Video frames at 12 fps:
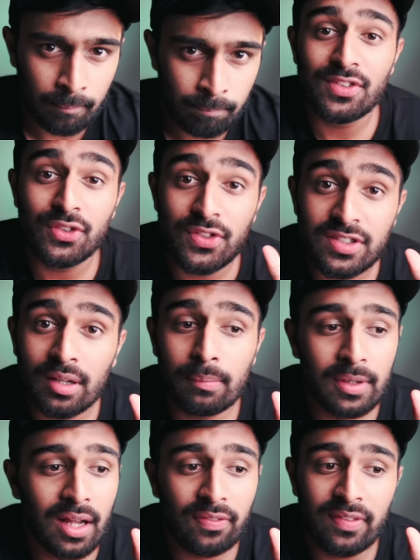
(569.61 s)
So
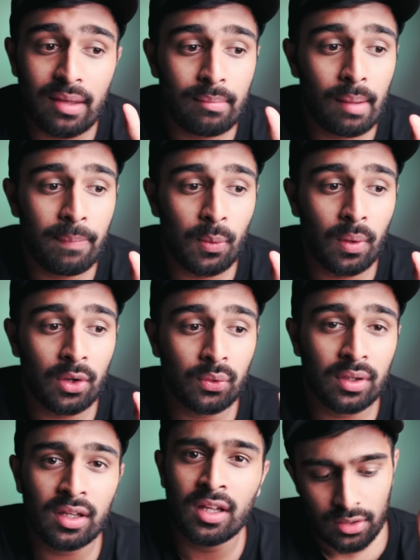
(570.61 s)
someone out there might be
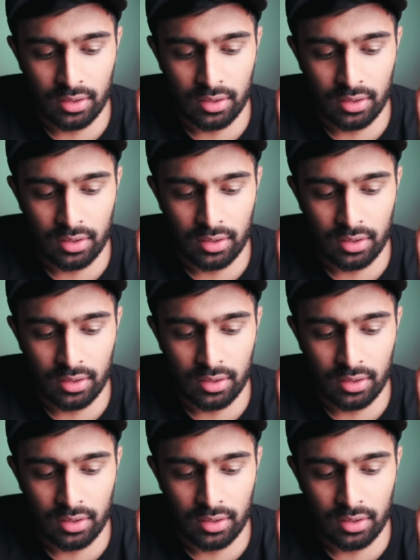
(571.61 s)
wondering,